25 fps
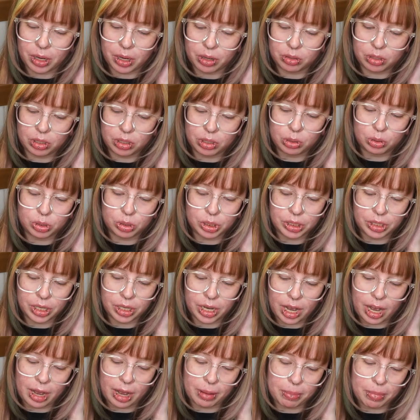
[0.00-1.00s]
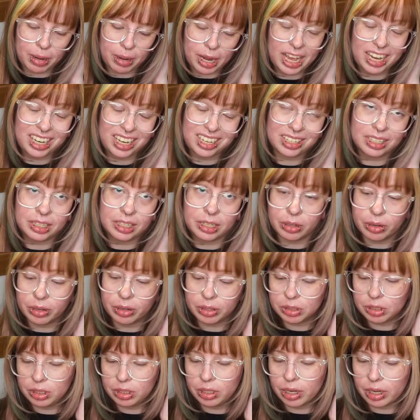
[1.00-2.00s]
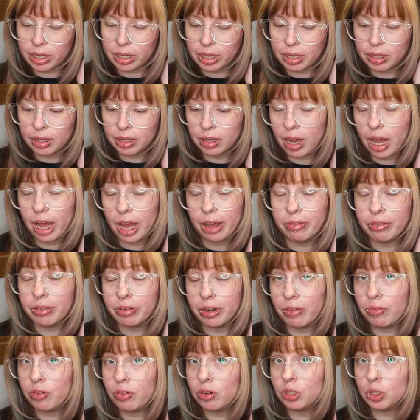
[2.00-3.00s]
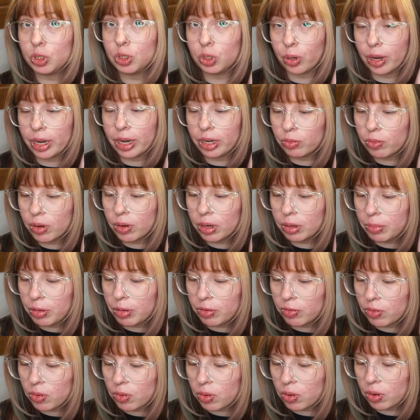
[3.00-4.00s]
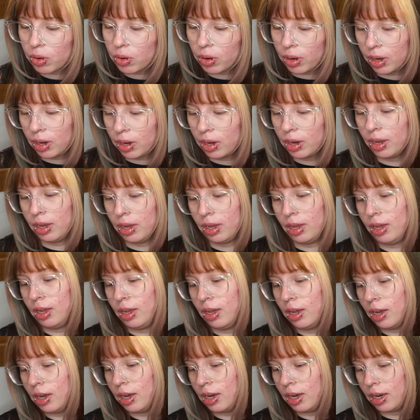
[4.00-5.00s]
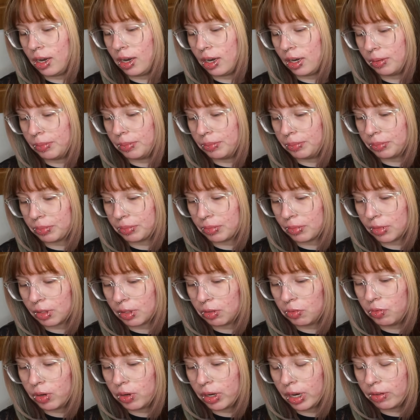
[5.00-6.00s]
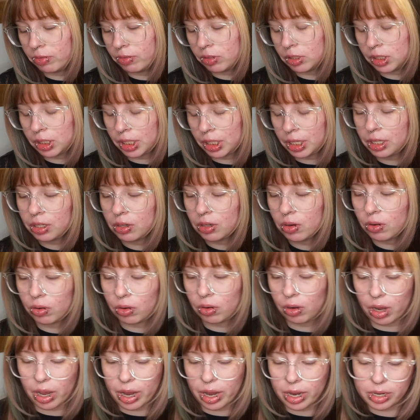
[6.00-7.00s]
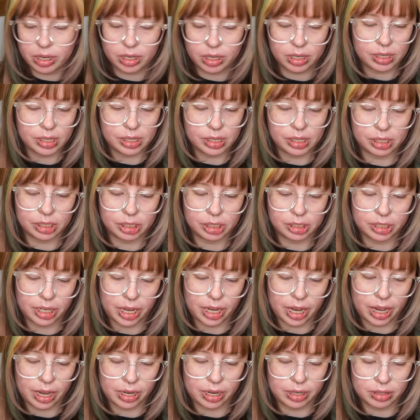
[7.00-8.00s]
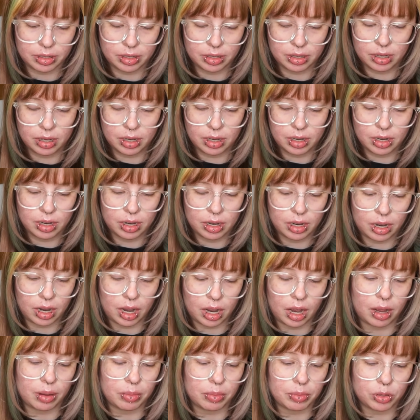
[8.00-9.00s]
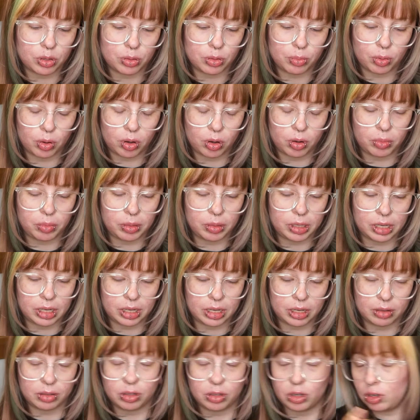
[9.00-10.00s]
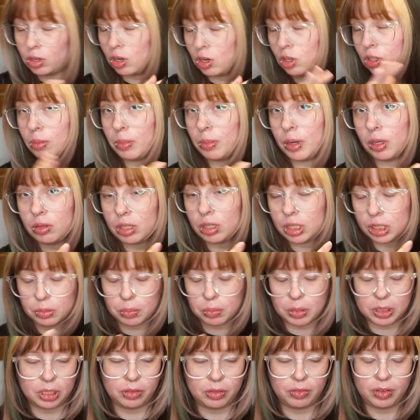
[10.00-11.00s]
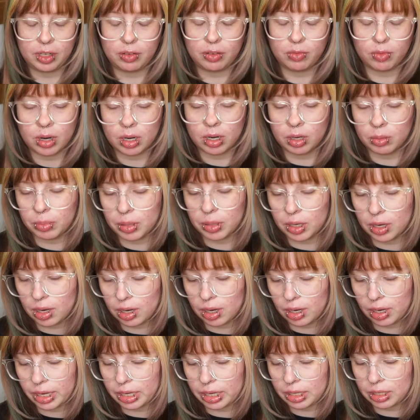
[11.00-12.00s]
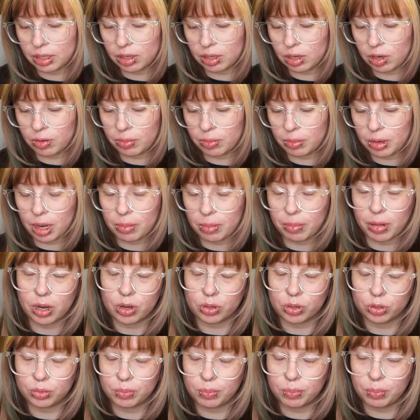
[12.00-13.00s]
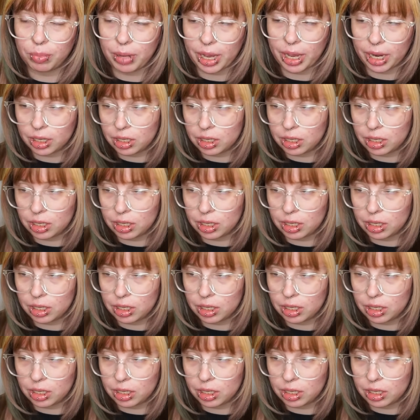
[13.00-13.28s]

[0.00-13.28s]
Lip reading: about using a black direct dye. I've never tried one before. What I've seen online is that you probably, not about this specific one, but about